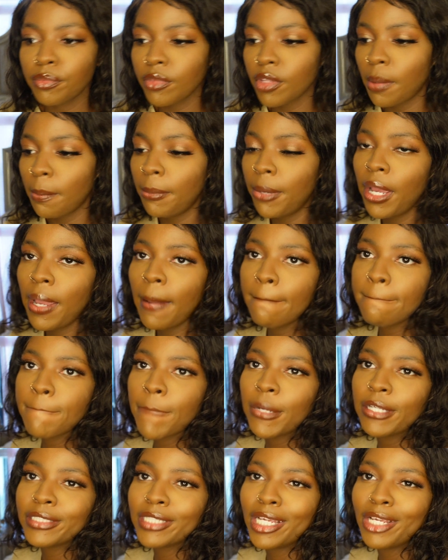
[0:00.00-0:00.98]
But,
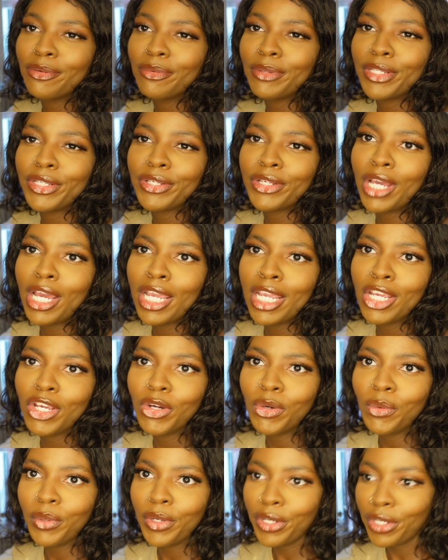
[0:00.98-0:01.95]
because I ain't
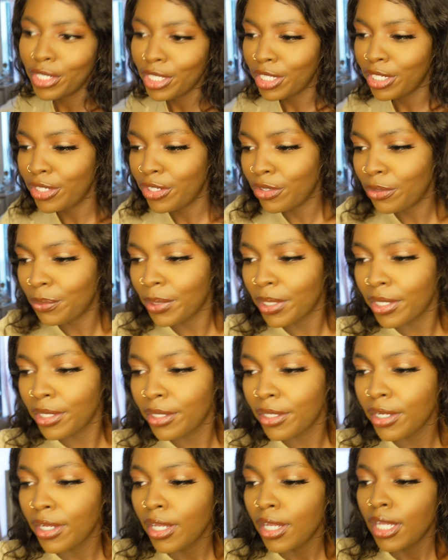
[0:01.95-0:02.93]
going literally nowhere.
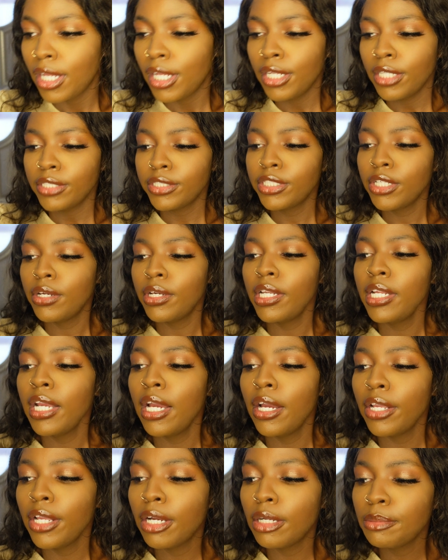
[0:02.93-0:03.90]
So
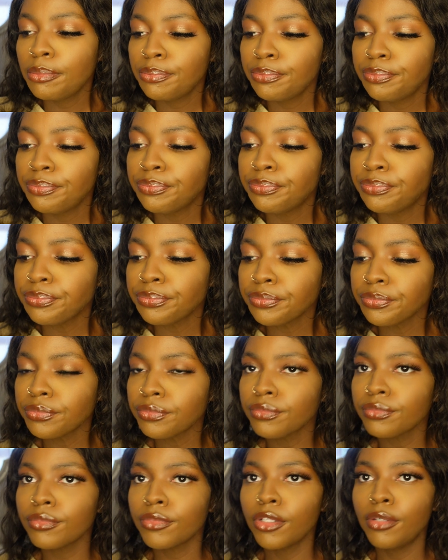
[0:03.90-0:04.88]
anyhow, y'all,
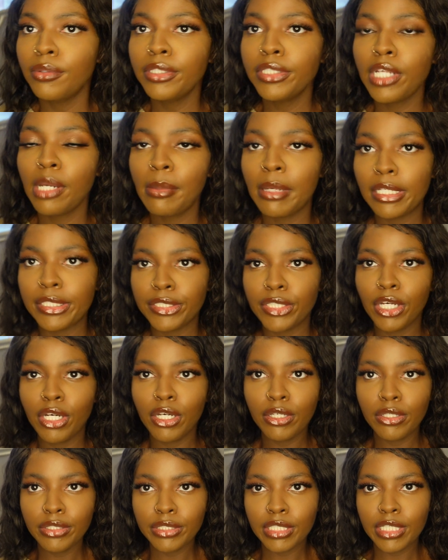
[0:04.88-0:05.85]
we talking about his
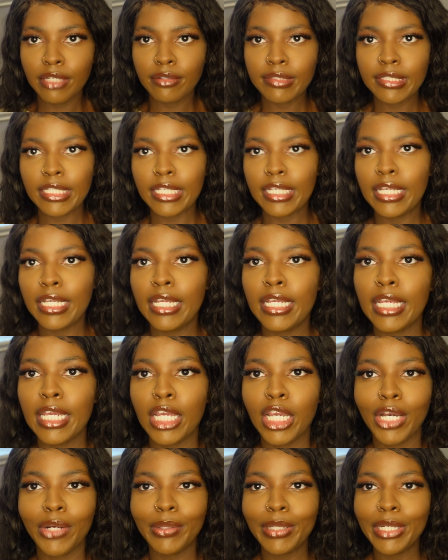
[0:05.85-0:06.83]
goals and everything
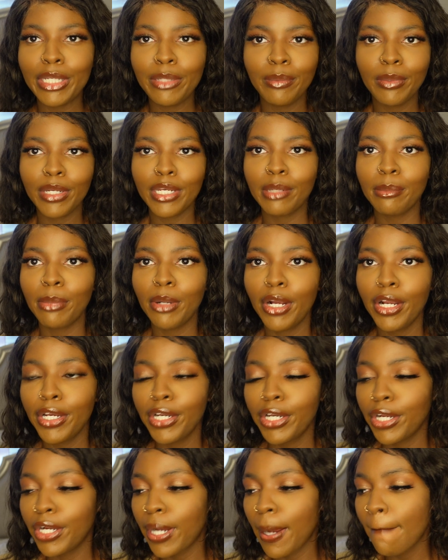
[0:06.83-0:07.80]
and what he wanted in a
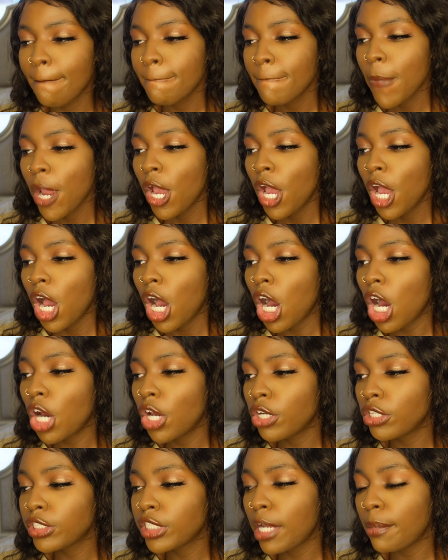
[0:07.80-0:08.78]
partner, all
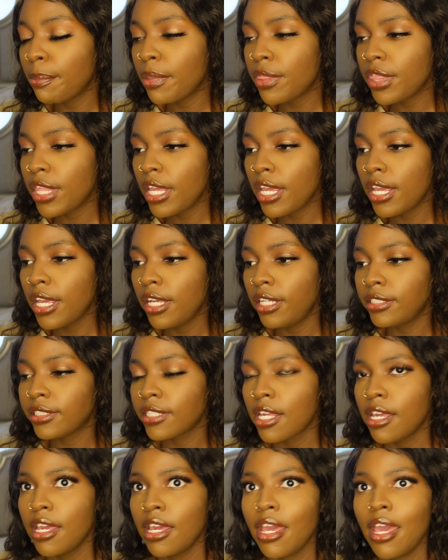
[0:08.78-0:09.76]
those type of things.
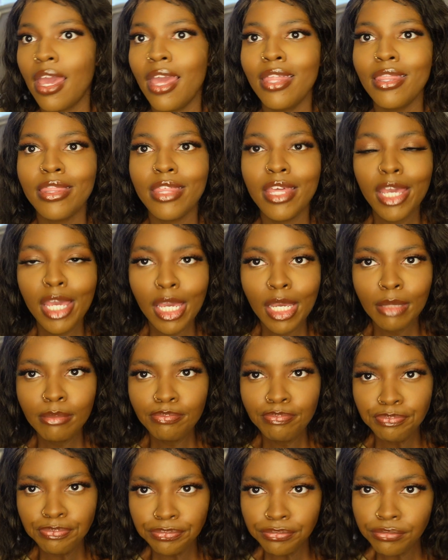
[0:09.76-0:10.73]
And
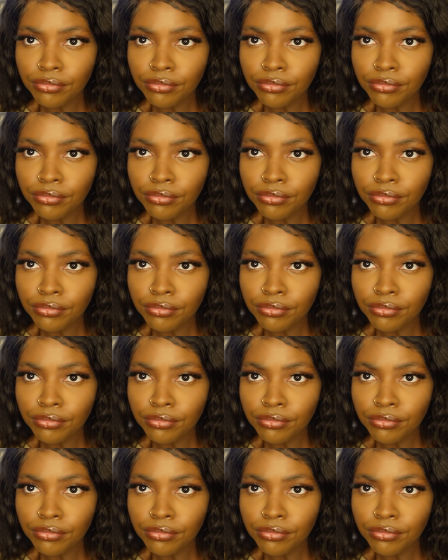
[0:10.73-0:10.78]
then,